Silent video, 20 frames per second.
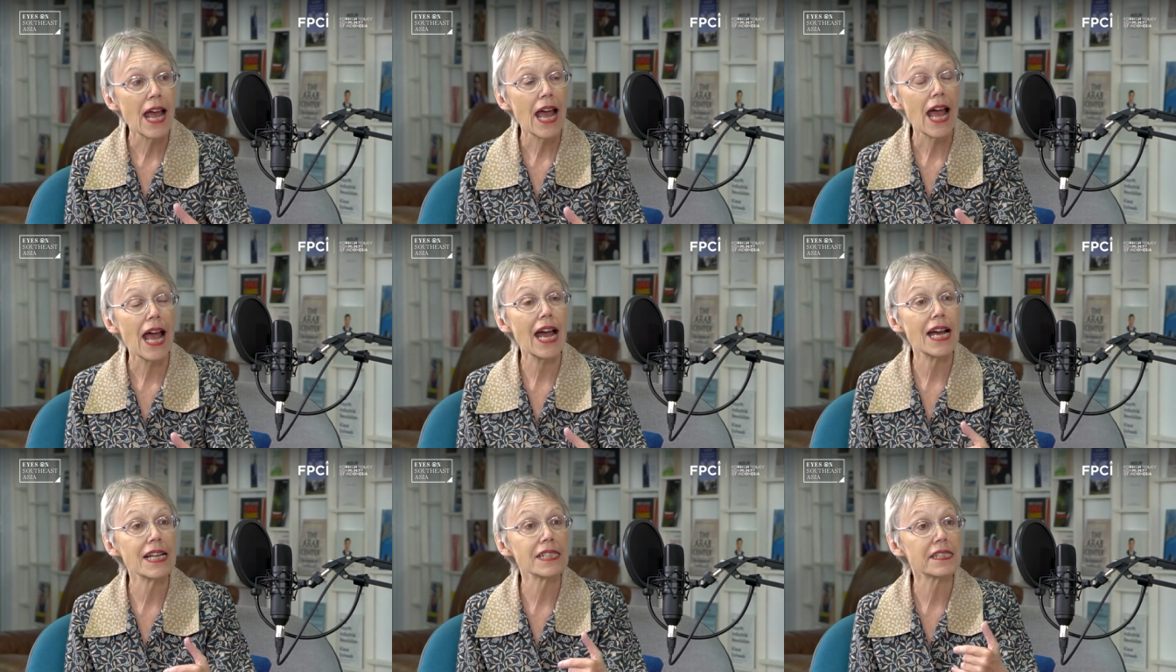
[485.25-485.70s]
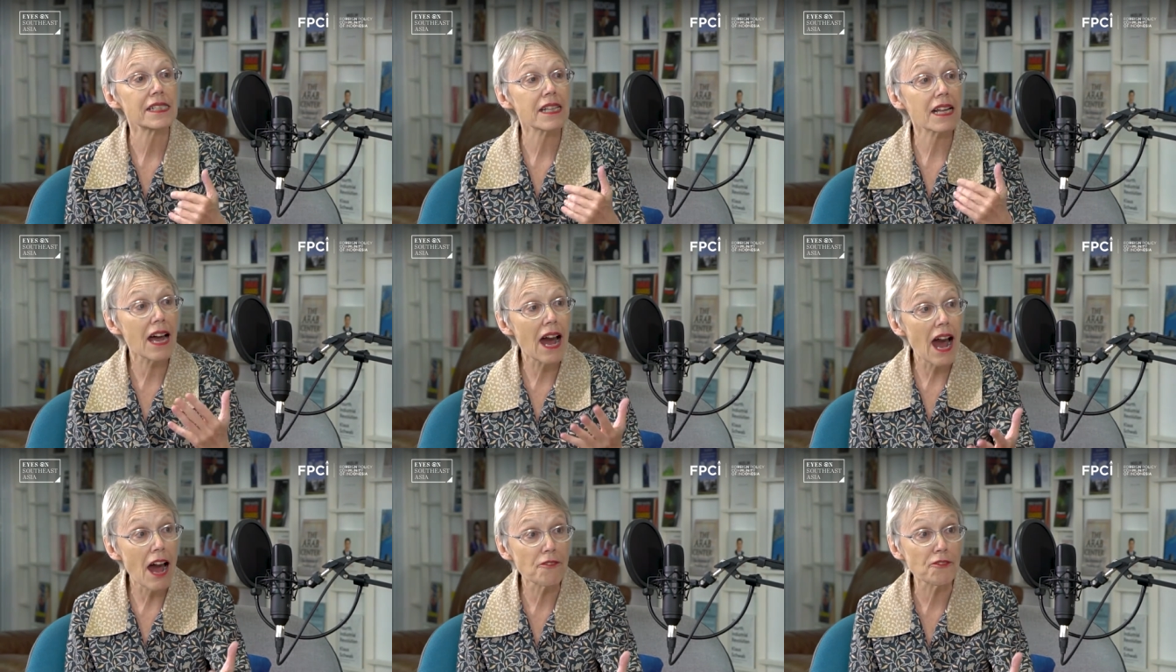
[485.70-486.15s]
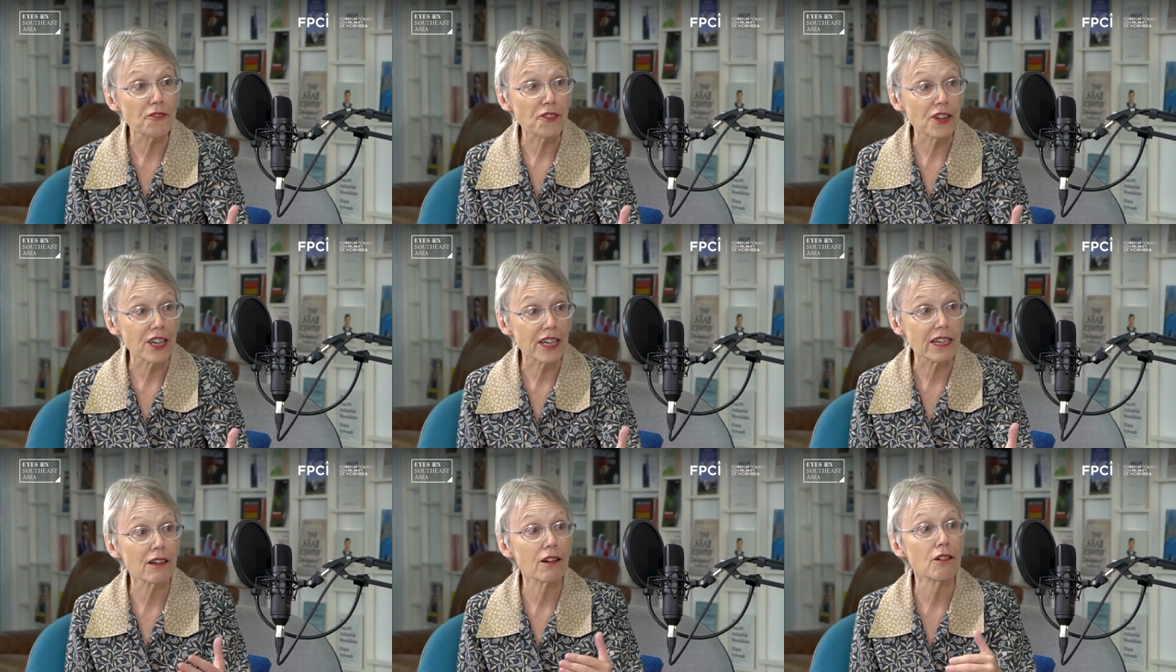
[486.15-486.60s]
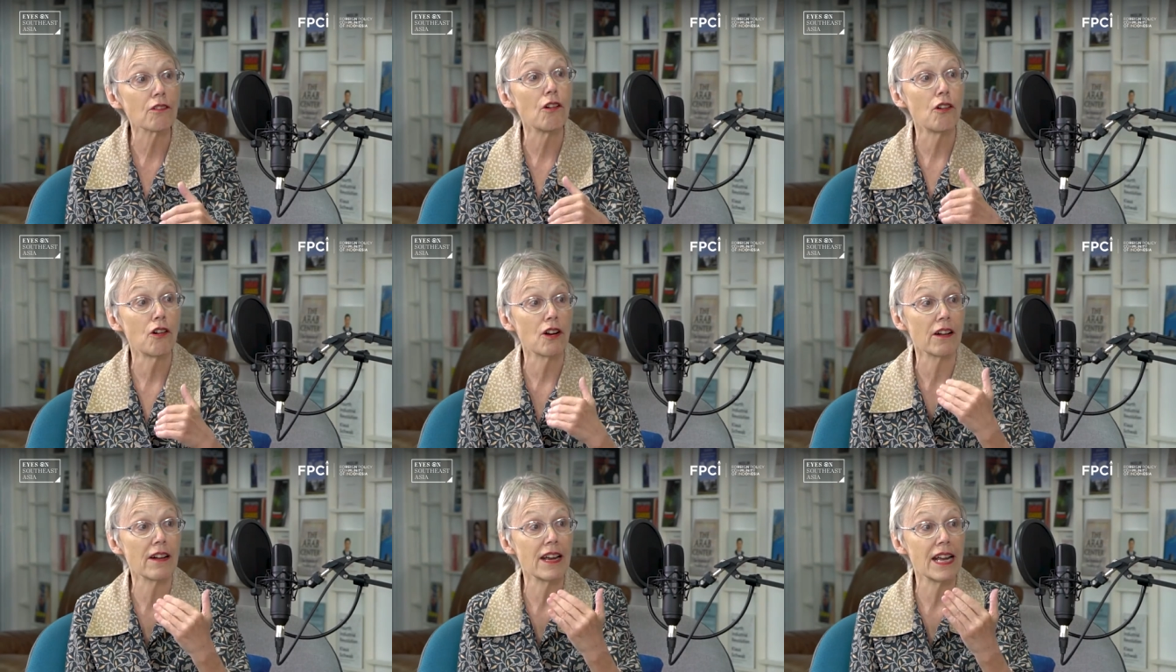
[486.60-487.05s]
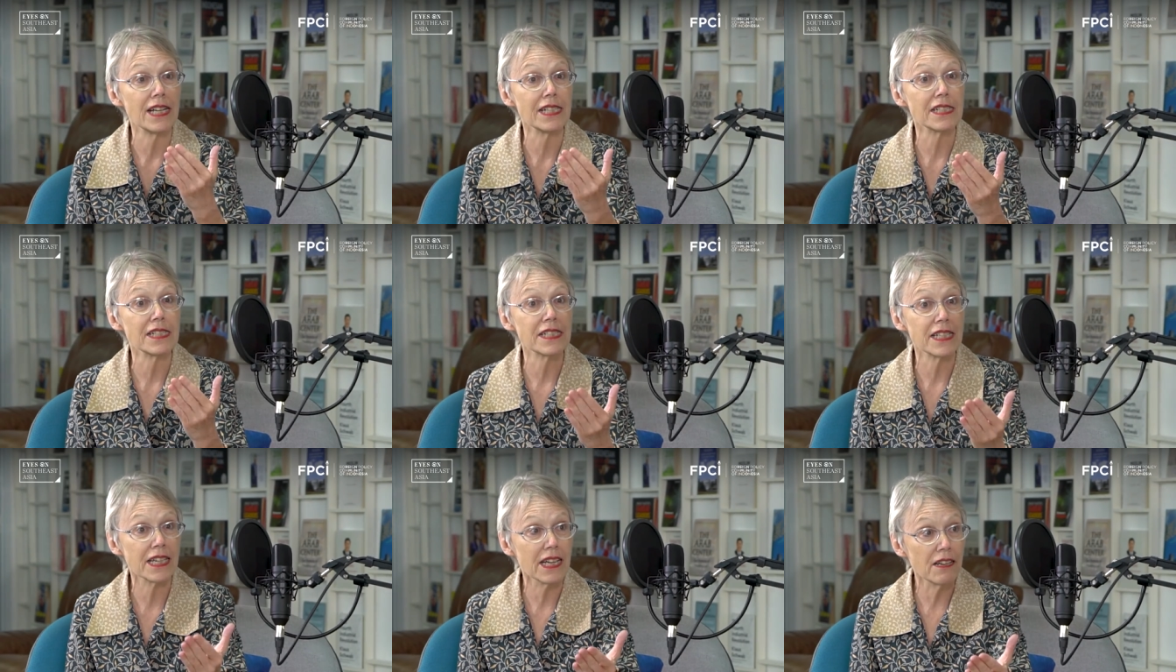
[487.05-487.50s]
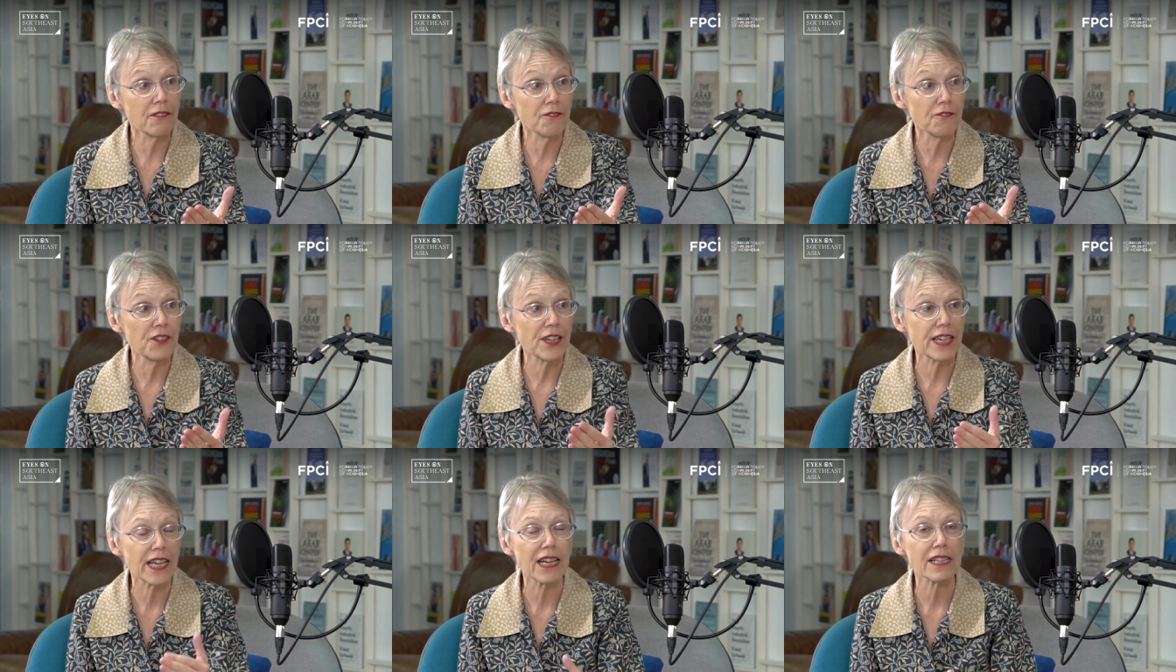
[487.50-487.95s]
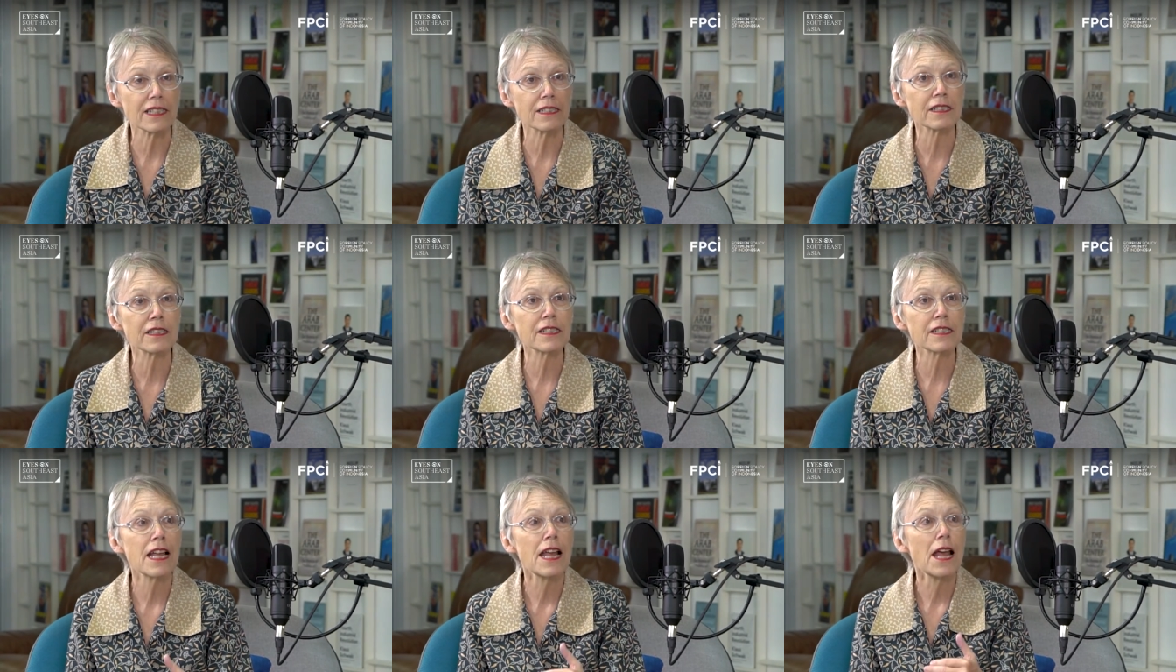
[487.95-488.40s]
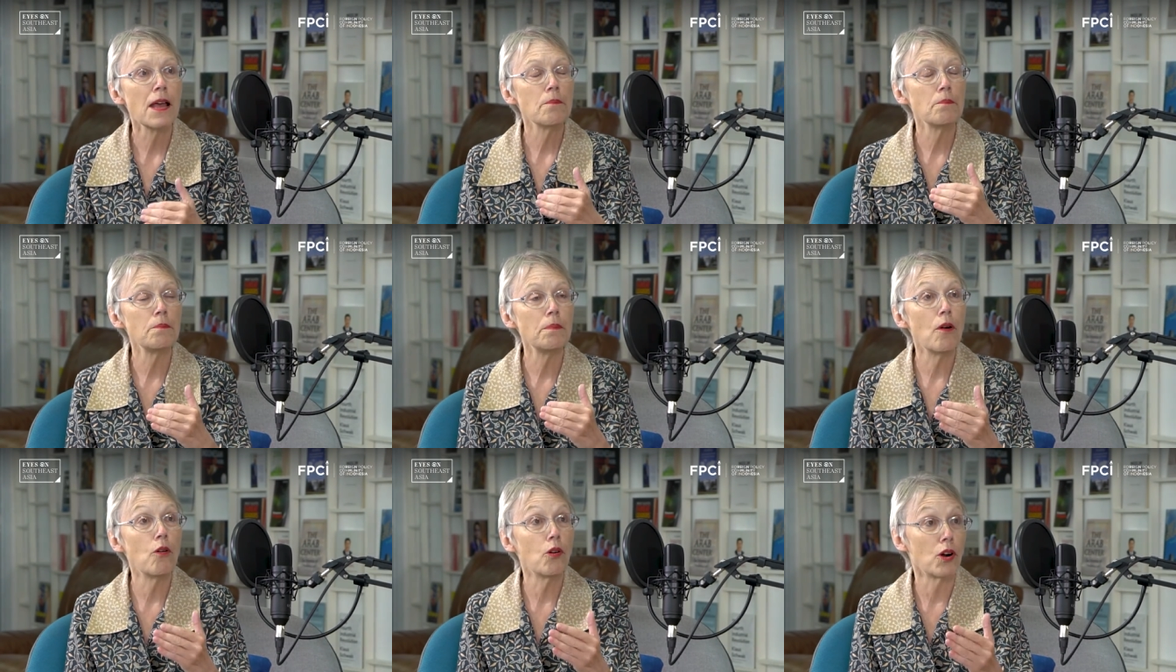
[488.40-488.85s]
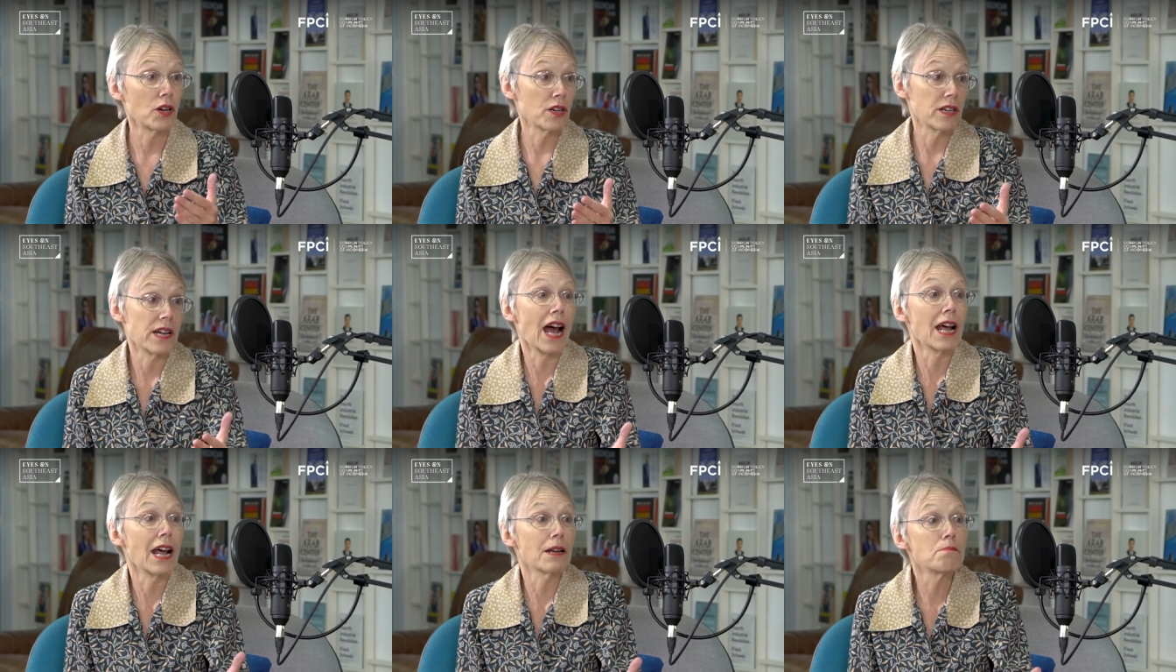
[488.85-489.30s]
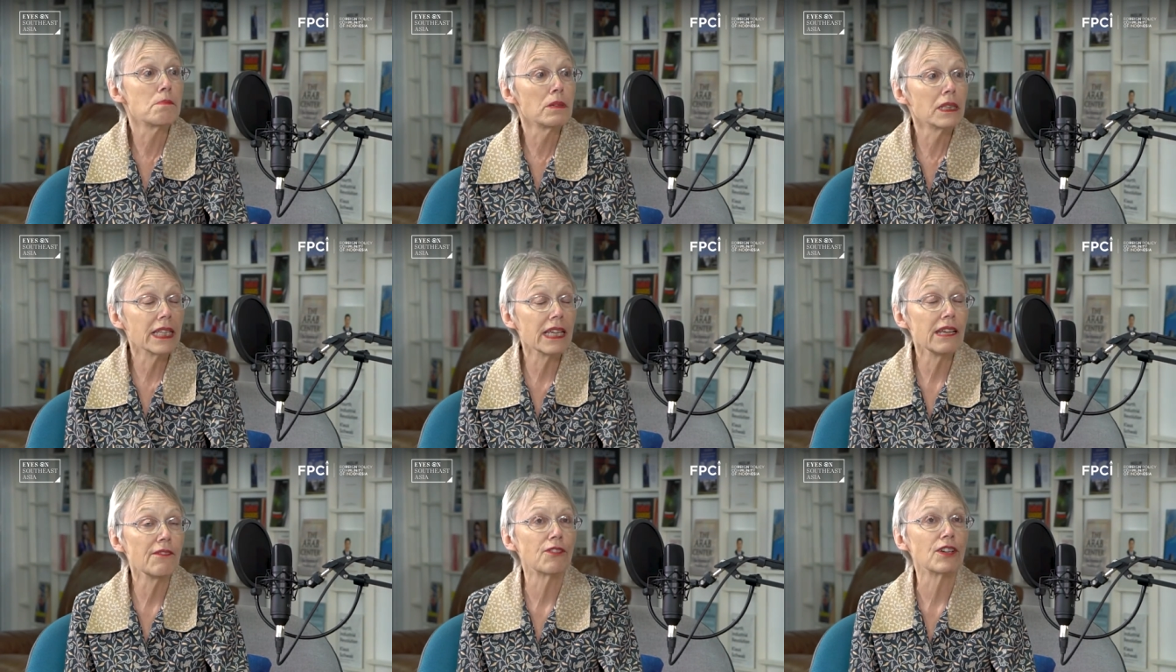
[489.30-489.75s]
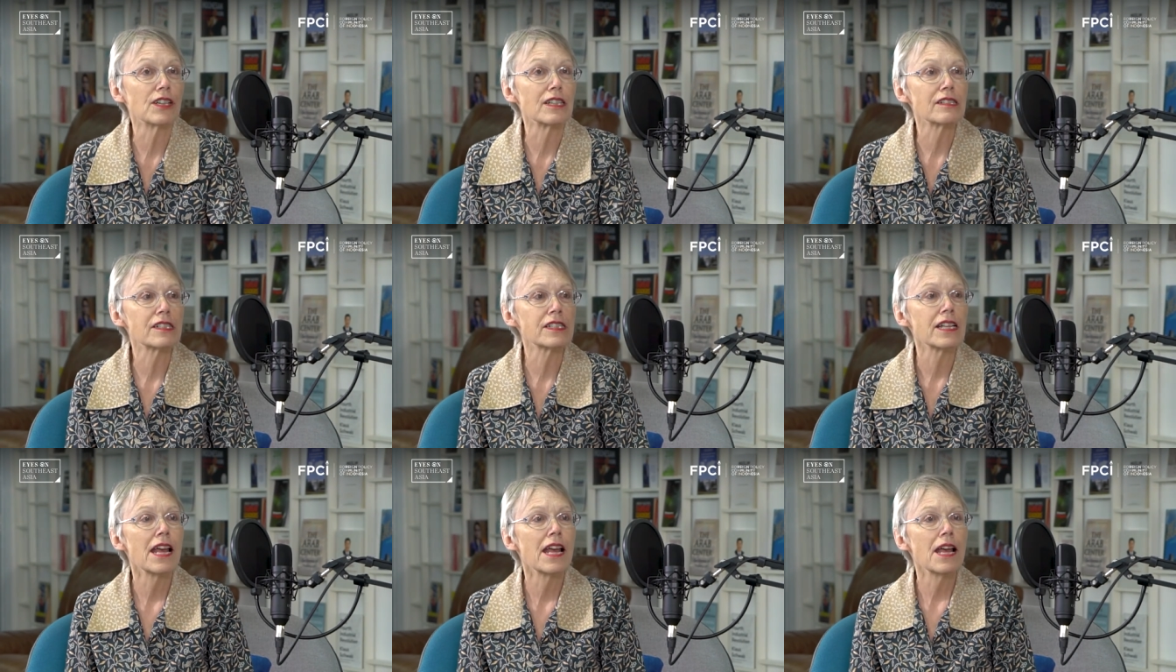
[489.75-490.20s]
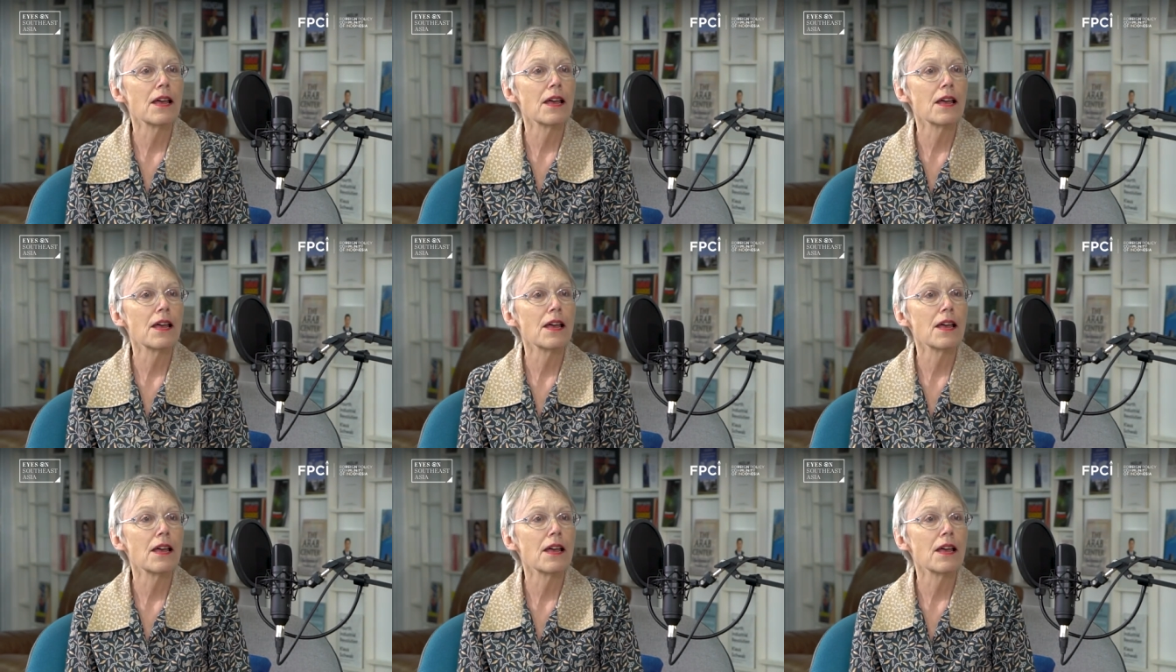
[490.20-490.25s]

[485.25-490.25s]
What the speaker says: as kafir or as infidels or non-believers